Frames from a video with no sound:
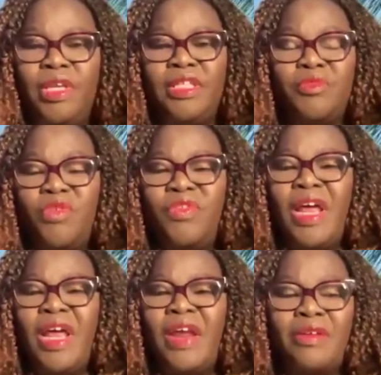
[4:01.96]
Do it
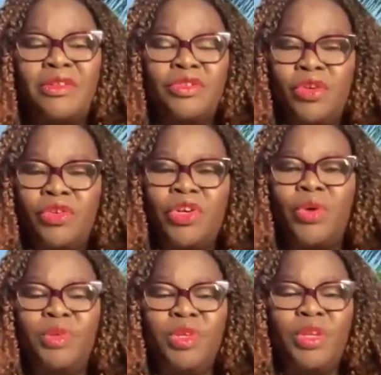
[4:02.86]
moving around.
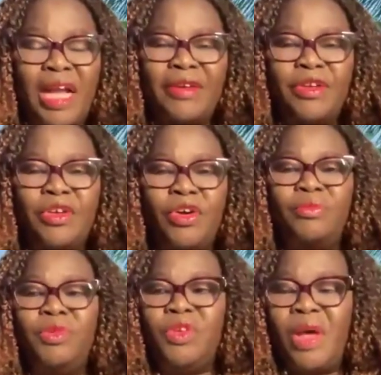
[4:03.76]
You're on your computer,
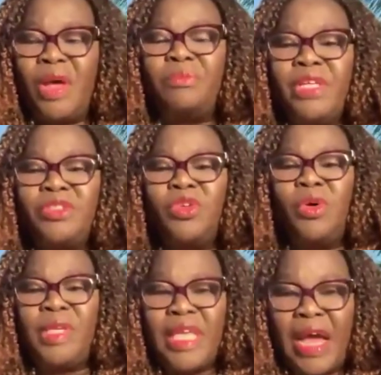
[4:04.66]
carry your computer and
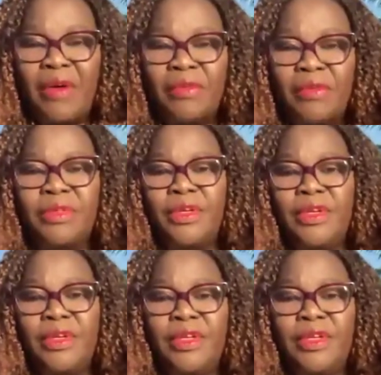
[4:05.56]
pace up and down.